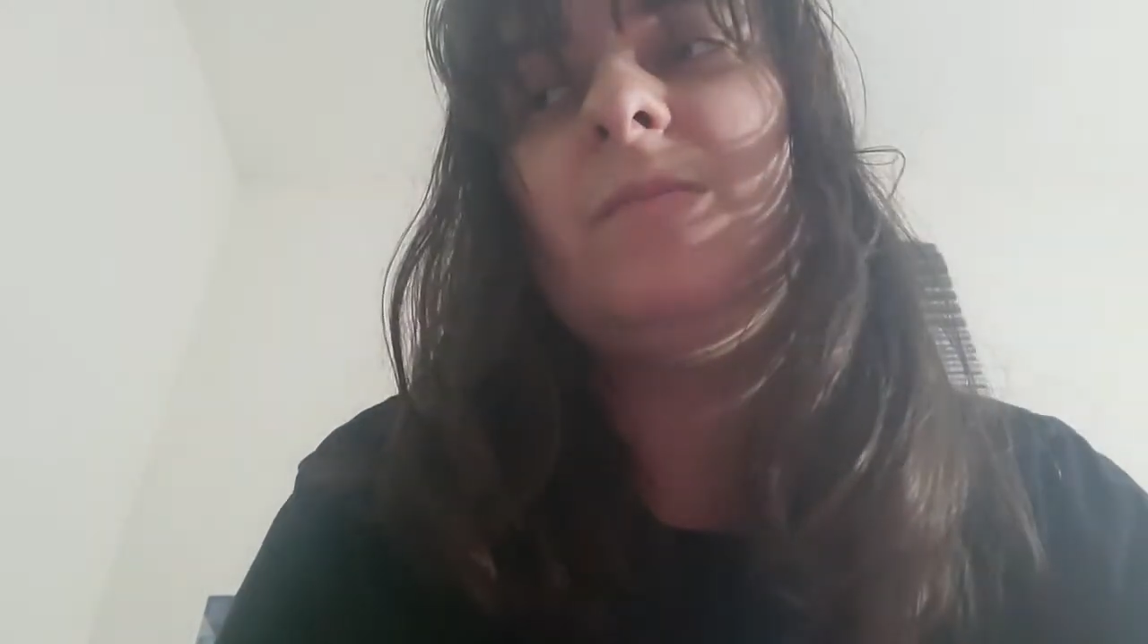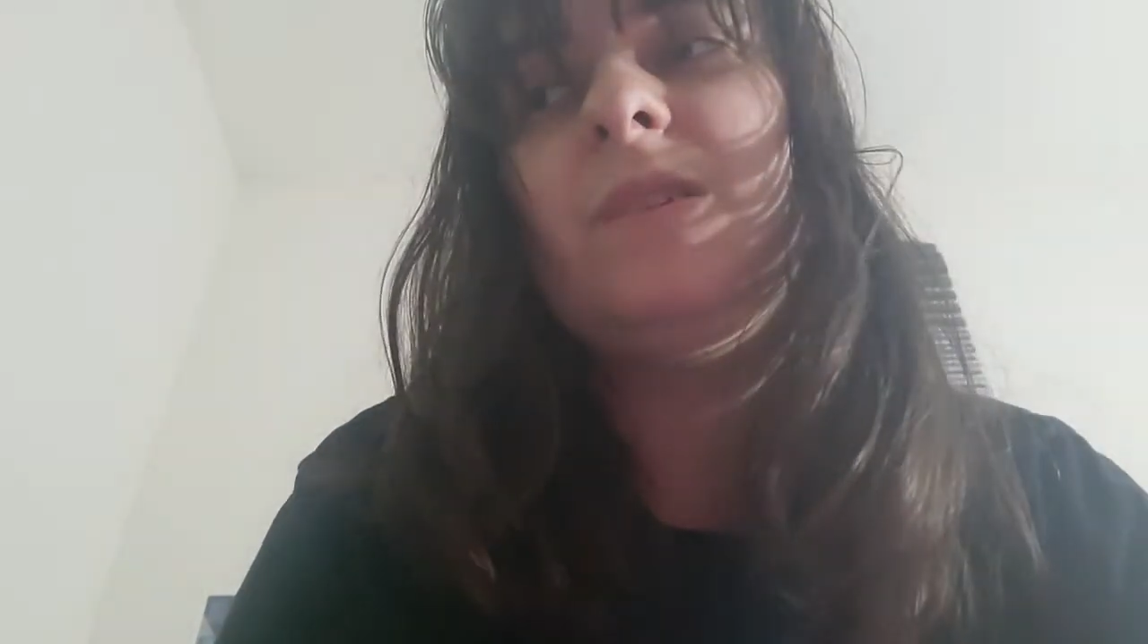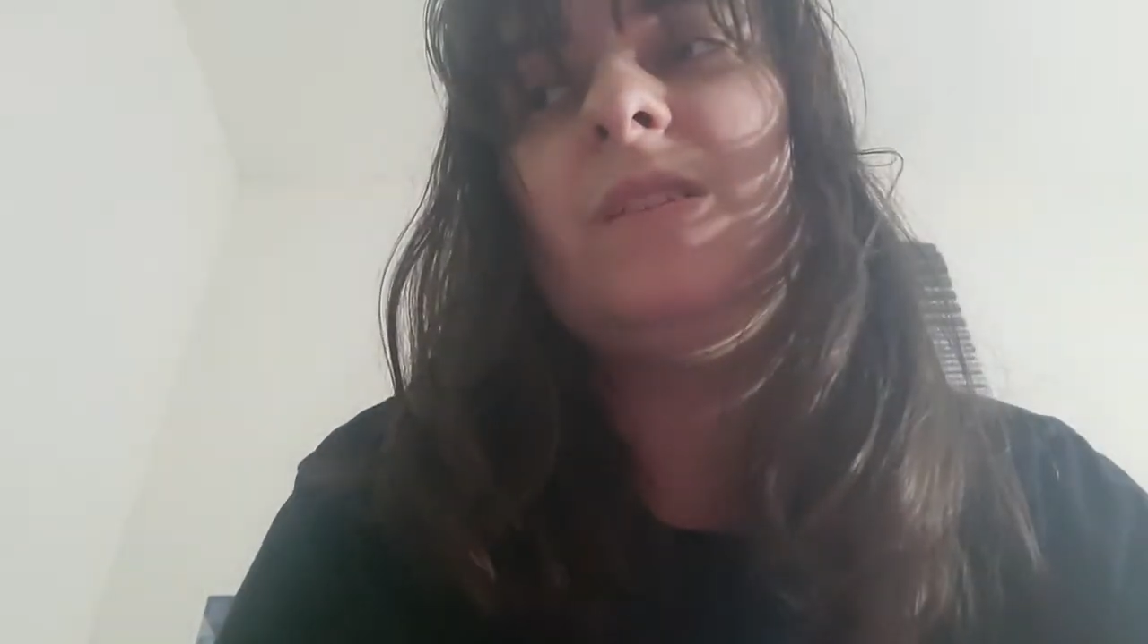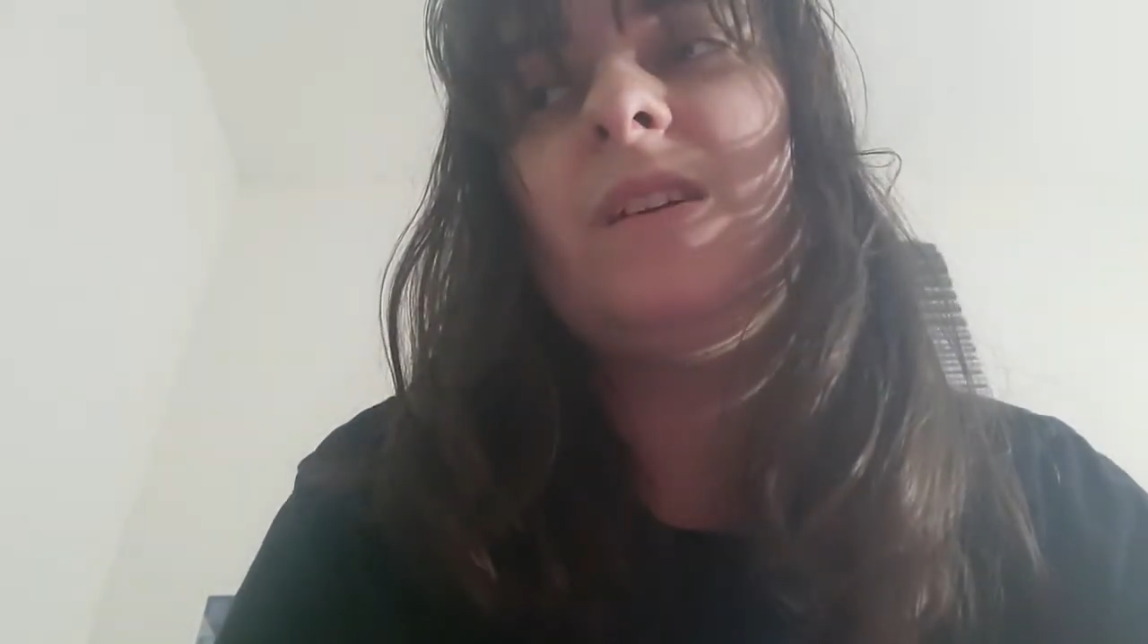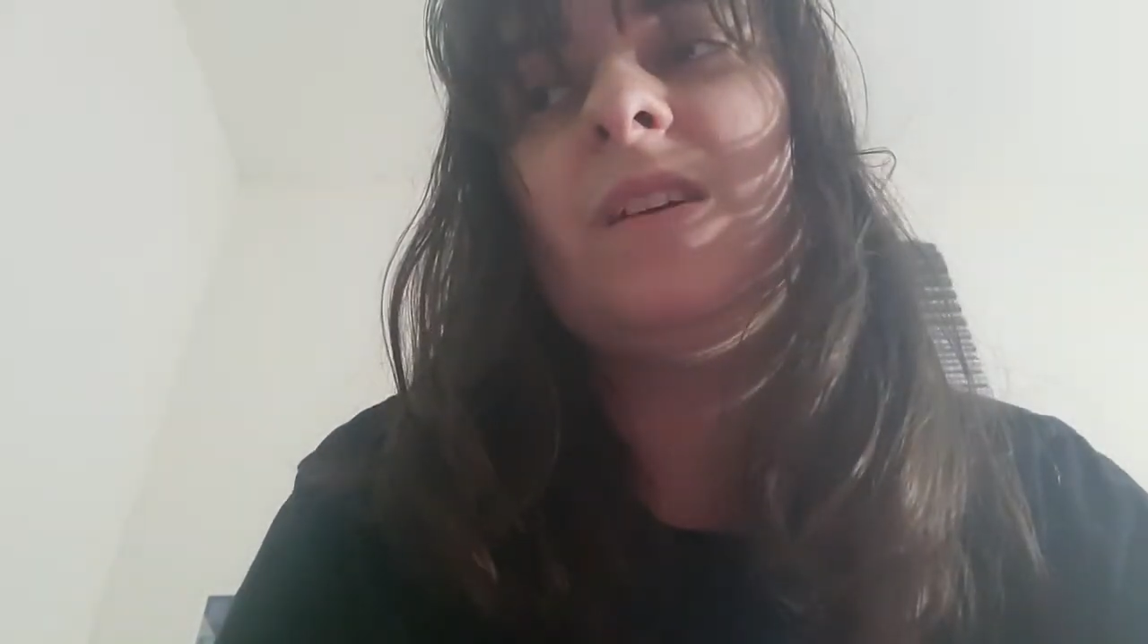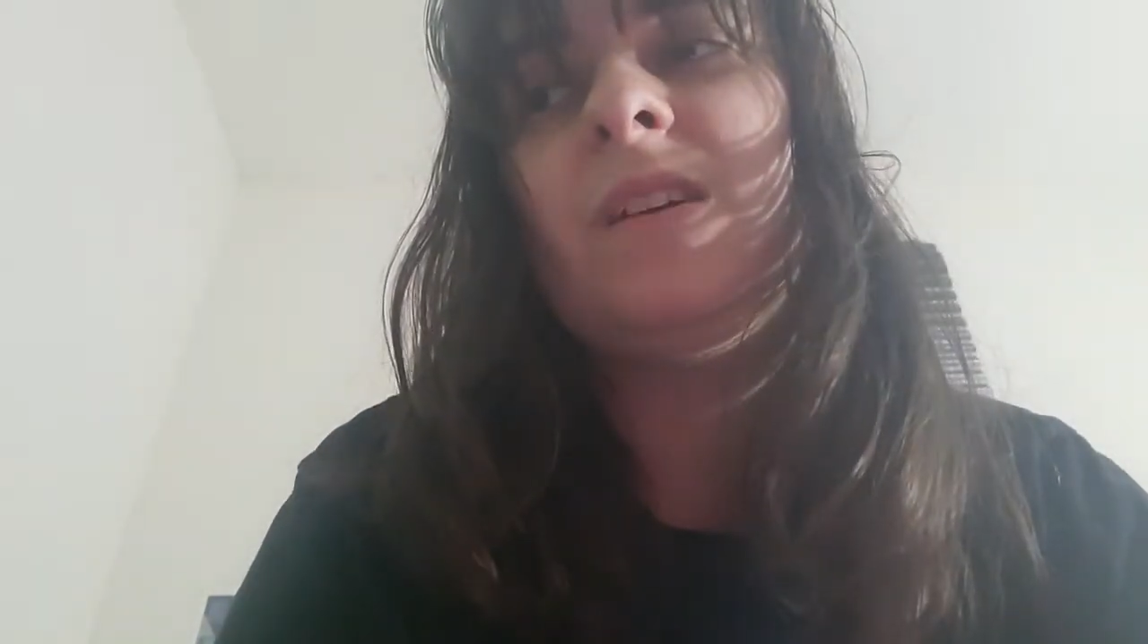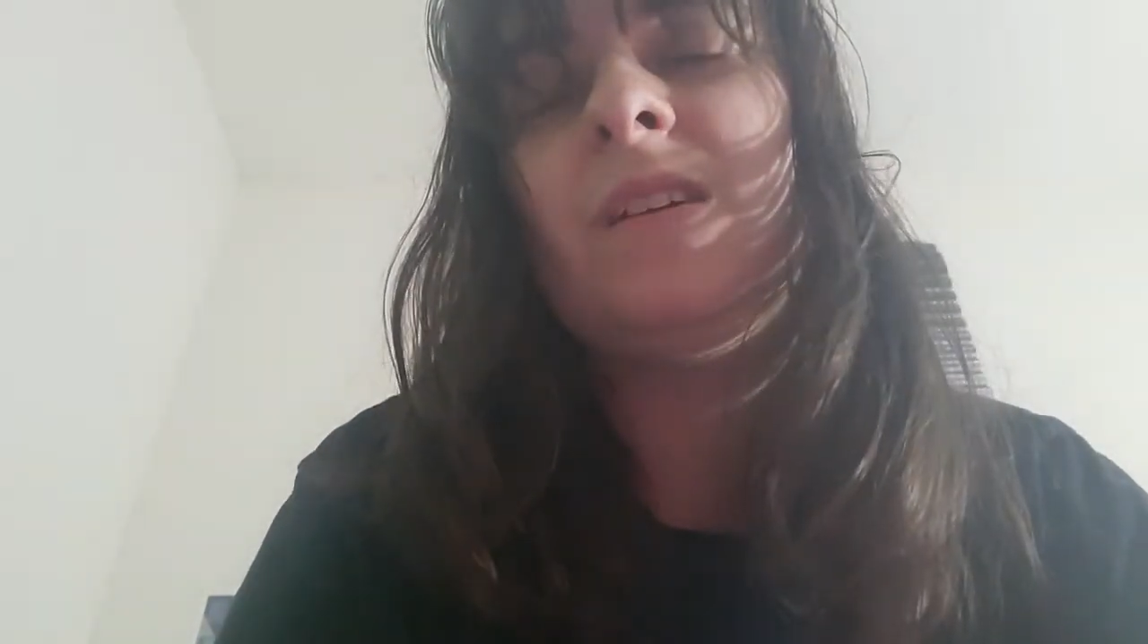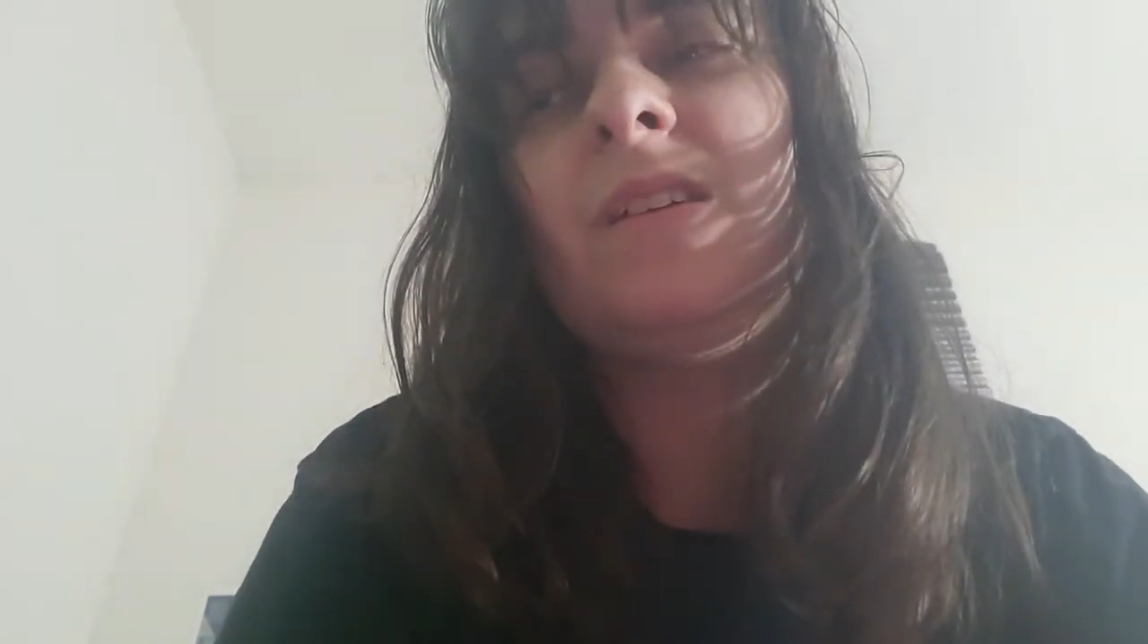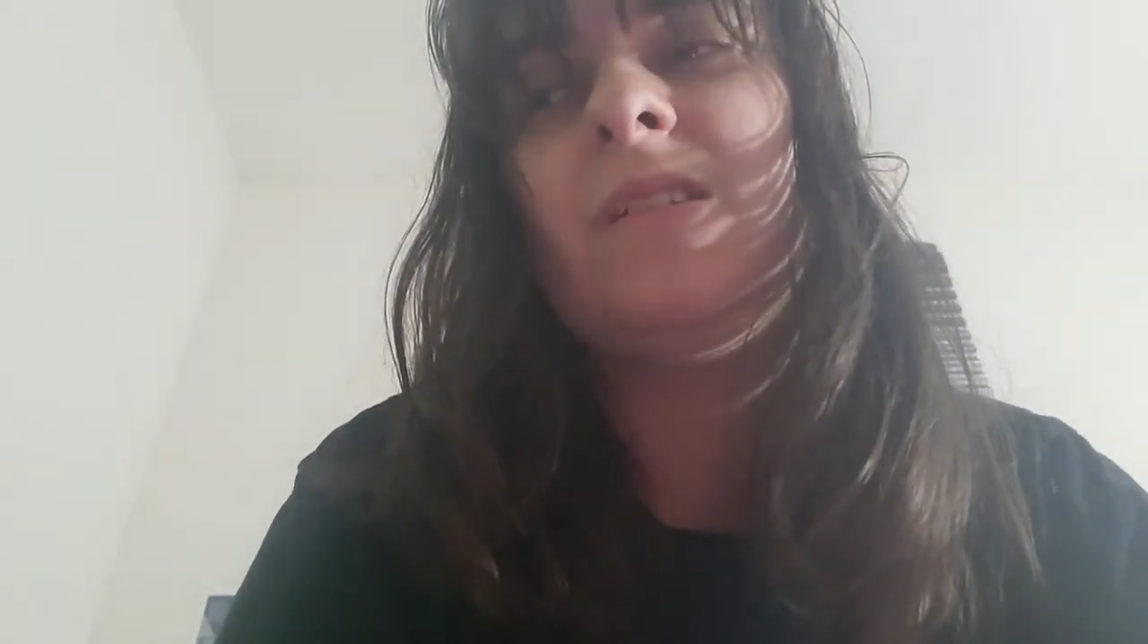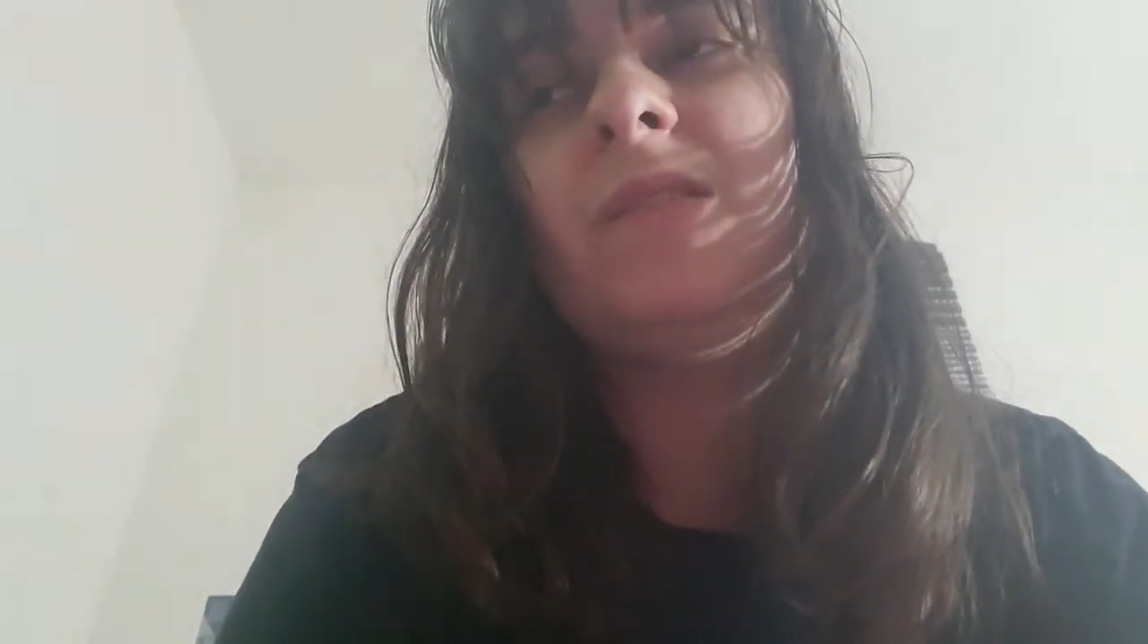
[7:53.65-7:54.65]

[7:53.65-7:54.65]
me that,